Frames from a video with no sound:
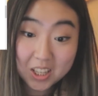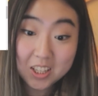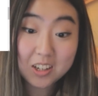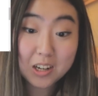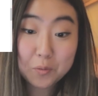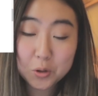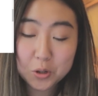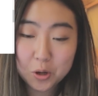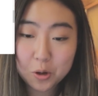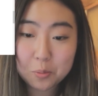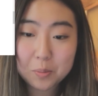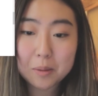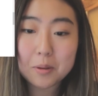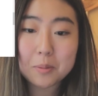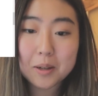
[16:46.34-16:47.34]
You never know,
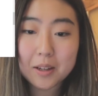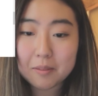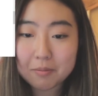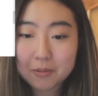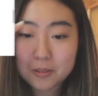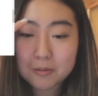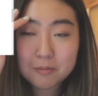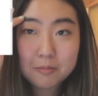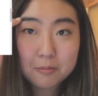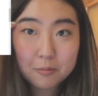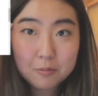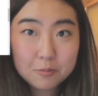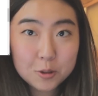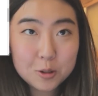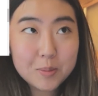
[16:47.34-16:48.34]
maybe my
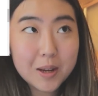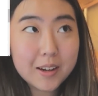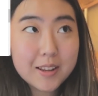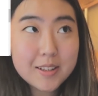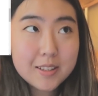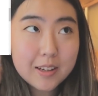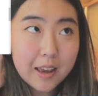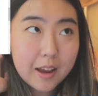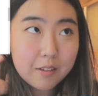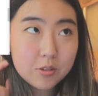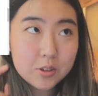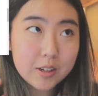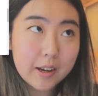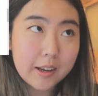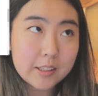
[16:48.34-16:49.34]
roommate is an
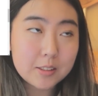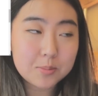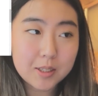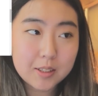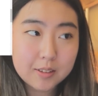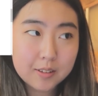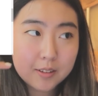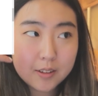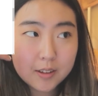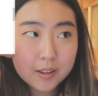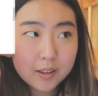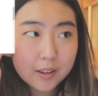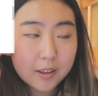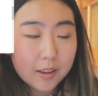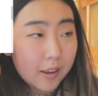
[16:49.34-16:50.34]
advertisement.
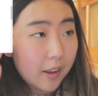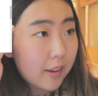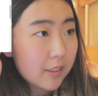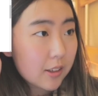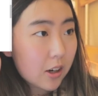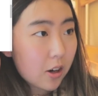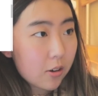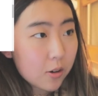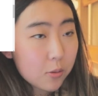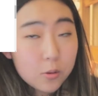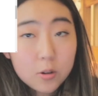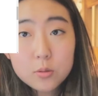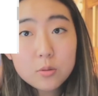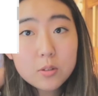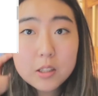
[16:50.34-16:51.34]
In the current
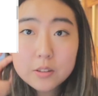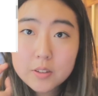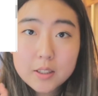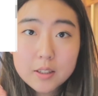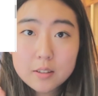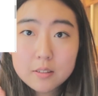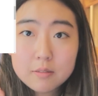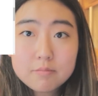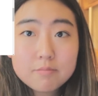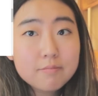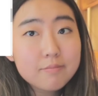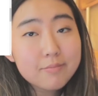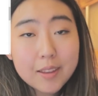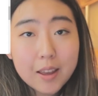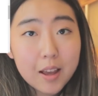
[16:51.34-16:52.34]
world we're living in,
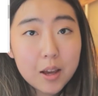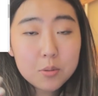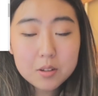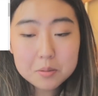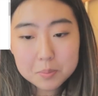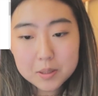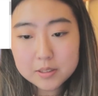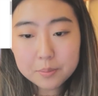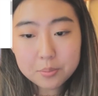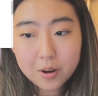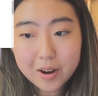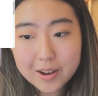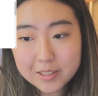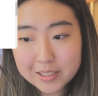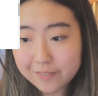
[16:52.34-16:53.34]
I wouldn't be
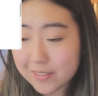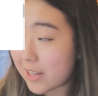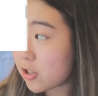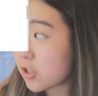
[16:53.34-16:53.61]
surprised if they